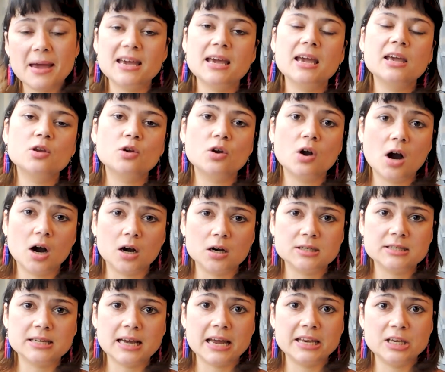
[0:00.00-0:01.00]
making your
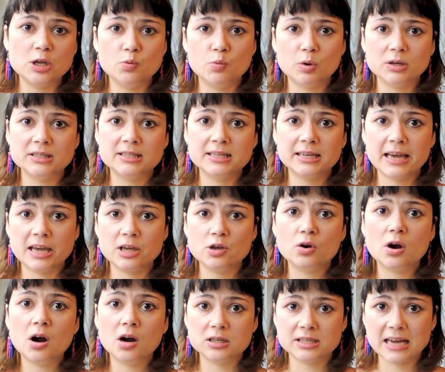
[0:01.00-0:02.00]
art and you want to get
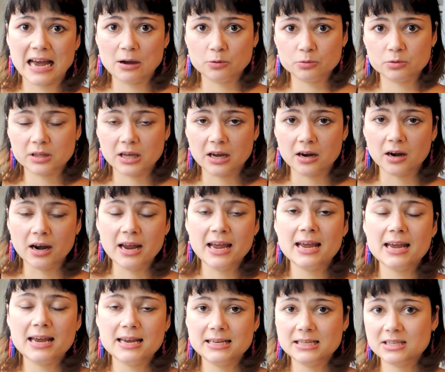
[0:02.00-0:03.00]
your art out there,
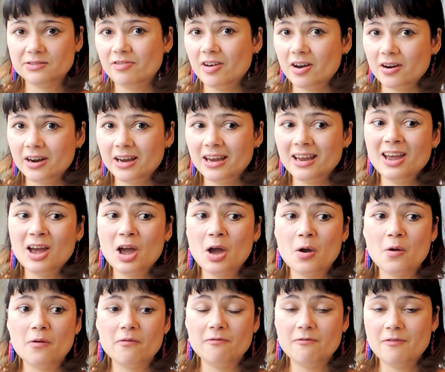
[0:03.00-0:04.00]
it is very
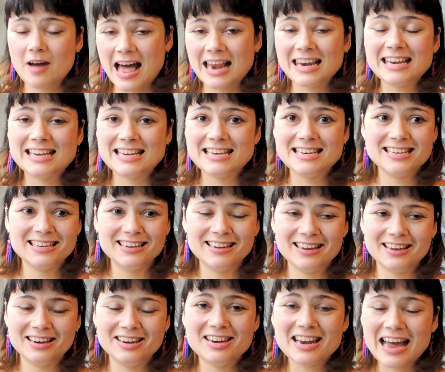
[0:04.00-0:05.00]
valid,
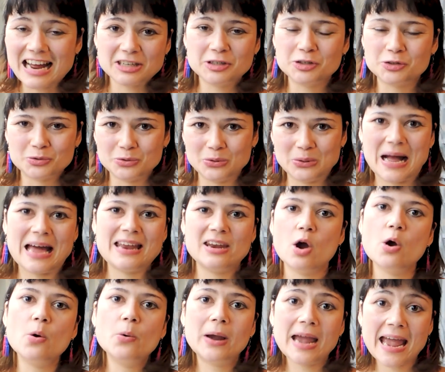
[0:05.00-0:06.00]
natural
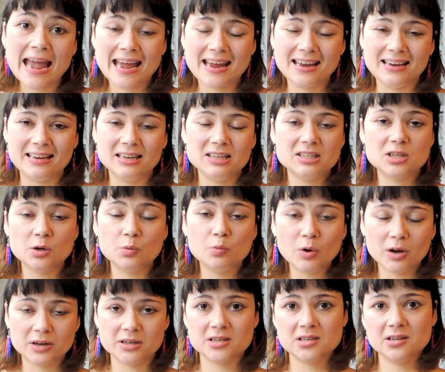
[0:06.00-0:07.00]
and okay to
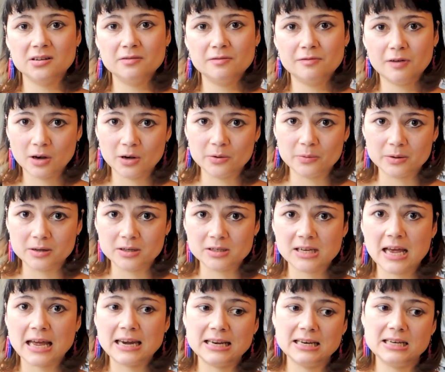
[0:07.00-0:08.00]
want
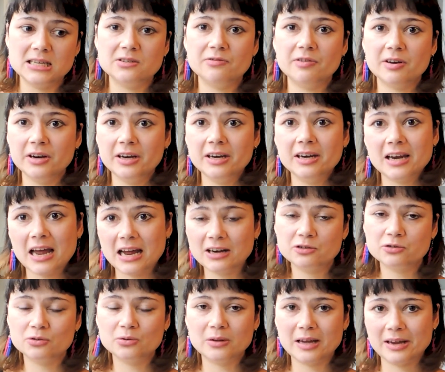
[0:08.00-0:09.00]
followers. And it is very
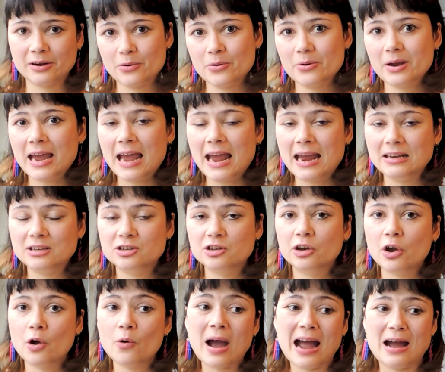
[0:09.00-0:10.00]
natural and okay to
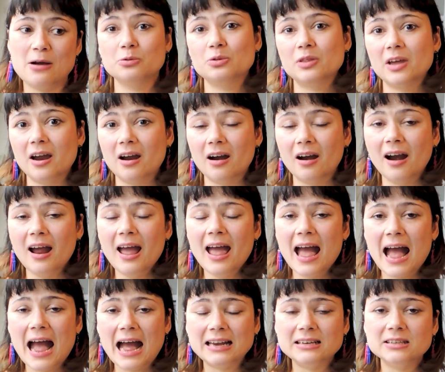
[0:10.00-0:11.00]
go out there
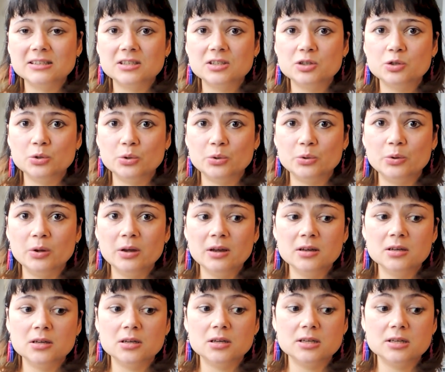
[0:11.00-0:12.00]
and to
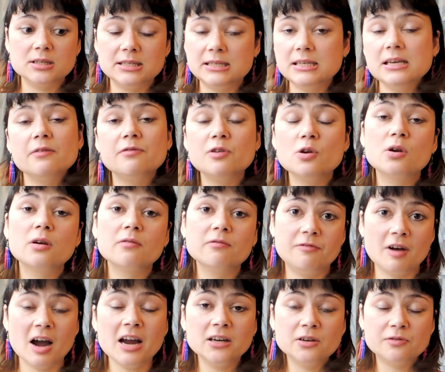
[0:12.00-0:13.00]
see if you
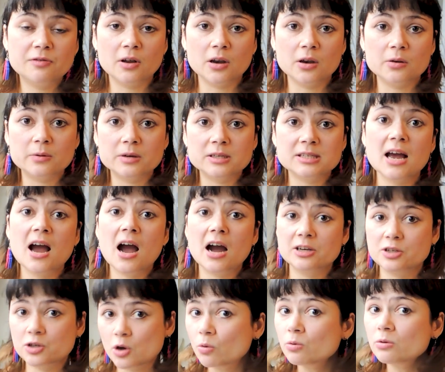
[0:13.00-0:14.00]
can find followers.
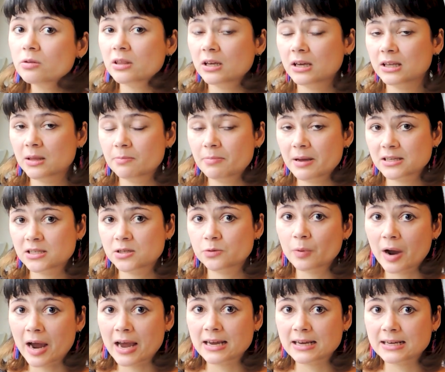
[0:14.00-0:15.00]
I don't think the best
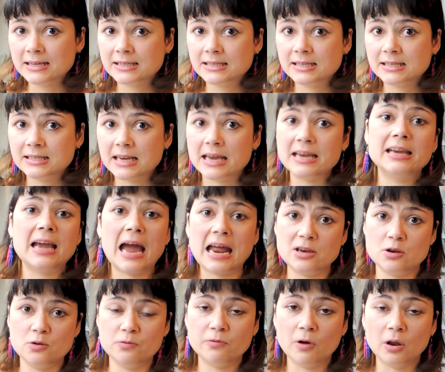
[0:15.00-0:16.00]
way is to say,
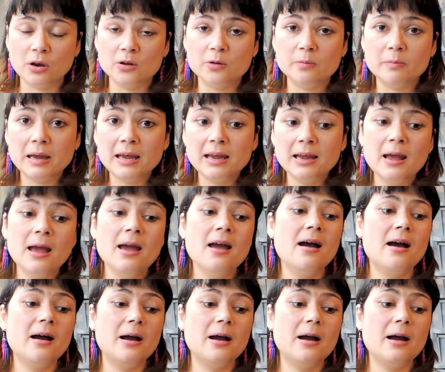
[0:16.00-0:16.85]
can you follow me?